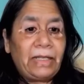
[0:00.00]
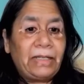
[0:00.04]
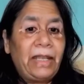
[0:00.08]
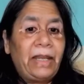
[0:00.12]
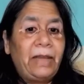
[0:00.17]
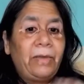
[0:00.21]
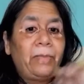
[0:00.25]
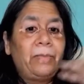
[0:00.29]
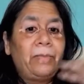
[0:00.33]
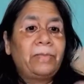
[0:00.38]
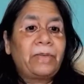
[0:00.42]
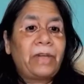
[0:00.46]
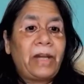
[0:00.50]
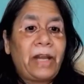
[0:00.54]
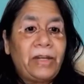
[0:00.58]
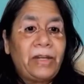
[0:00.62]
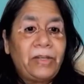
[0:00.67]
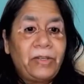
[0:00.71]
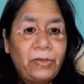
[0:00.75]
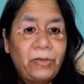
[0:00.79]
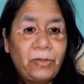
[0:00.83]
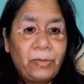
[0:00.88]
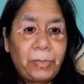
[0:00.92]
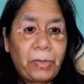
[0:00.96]
They try
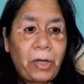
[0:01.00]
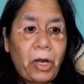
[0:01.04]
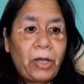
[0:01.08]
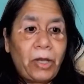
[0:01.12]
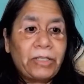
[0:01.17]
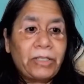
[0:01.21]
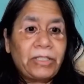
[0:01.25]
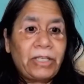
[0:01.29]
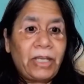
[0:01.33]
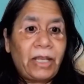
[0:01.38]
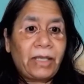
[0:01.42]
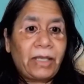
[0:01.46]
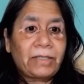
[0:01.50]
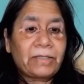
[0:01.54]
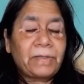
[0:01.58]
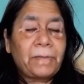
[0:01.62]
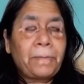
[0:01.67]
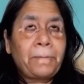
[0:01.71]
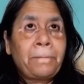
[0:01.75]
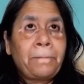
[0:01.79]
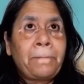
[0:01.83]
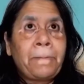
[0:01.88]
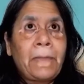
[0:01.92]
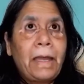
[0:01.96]
to do projects.
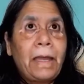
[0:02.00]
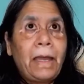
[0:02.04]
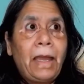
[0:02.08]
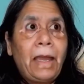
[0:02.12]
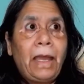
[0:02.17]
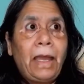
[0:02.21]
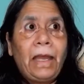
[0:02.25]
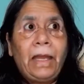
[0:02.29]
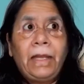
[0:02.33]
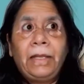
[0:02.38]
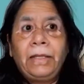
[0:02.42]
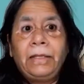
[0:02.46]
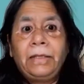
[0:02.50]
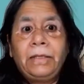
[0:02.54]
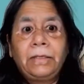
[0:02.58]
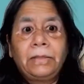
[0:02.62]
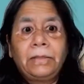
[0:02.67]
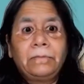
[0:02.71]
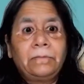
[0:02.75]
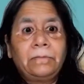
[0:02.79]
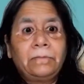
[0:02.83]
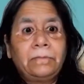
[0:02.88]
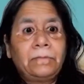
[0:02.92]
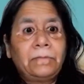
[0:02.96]
And
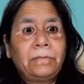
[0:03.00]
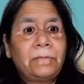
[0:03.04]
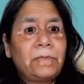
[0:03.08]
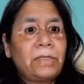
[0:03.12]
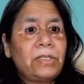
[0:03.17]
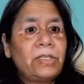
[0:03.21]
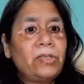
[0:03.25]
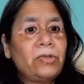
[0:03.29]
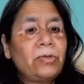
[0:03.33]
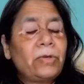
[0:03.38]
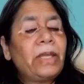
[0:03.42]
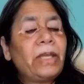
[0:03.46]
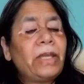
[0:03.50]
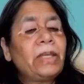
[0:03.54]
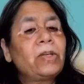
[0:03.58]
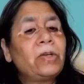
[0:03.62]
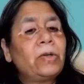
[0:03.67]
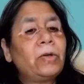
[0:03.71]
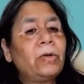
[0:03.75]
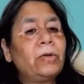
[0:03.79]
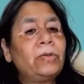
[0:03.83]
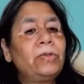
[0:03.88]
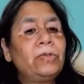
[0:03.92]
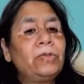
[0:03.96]
you can
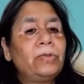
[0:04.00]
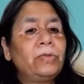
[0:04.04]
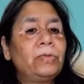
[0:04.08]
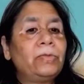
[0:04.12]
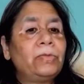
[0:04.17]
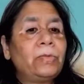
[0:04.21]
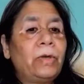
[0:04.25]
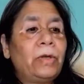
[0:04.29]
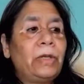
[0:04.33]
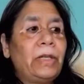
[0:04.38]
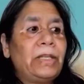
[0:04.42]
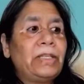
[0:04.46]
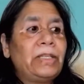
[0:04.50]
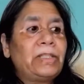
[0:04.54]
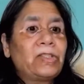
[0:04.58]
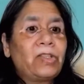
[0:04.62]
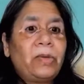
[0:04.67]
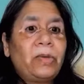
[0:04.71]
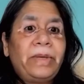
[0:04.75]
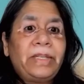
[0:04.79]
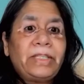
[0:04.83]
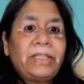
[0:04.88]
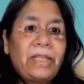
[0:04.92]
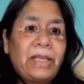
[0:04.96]
go do only so
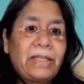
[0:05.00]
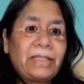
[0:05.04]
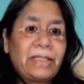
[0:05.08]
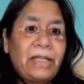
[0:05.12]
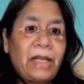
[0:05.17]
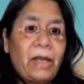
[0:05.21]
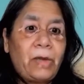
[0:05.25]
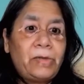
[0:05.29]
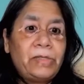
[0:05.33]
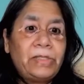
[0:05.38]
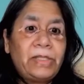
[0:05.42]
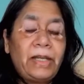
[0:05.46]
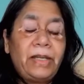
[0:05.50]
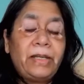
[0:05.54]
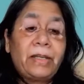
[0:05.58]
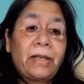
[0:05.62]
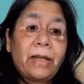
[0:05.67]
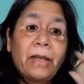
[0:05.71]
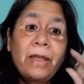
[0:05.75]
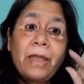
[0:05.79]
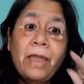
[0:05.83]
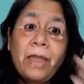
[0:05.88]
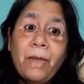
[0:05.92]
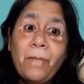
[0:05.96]
much as an outsider.
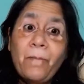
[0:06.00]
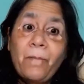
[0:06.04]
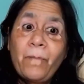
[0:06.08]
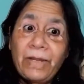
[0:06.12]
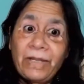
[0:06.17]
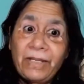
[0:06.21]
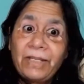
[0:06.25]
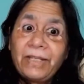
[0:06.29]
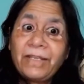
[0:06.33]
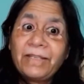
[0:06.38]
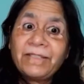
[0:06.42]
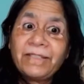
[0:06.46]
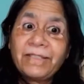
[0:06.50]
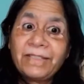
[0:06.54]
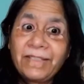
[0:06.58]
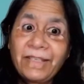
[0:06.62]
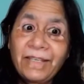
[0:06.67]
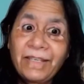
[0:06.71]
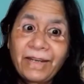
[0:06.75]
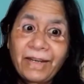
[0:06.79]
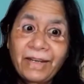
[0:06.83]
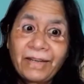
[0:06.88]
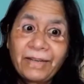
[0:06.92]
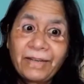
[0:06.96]
But here's the
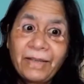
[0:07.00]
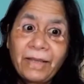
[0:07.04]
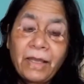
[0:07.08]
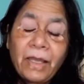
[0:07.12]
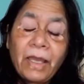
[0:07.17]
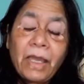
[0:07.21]
secret.